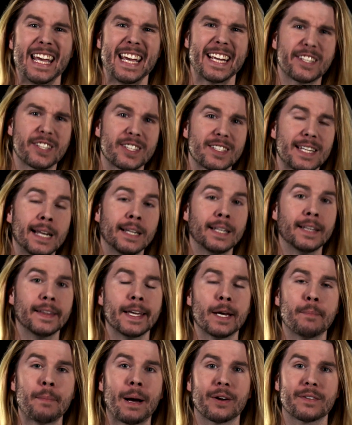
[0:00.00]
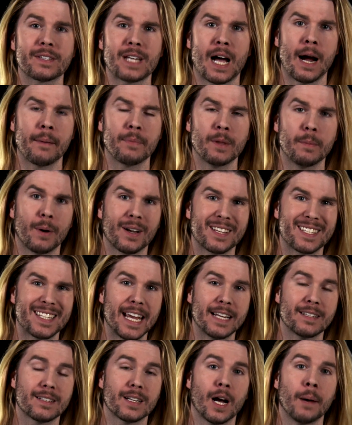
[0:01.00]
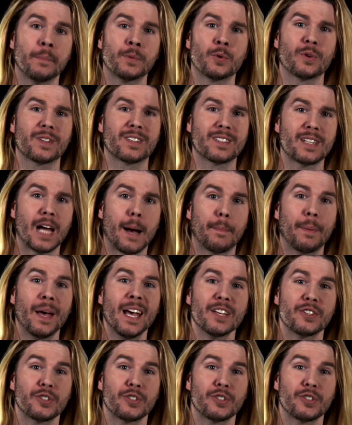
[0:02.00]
extending the amount of time the bus takes to come to a stop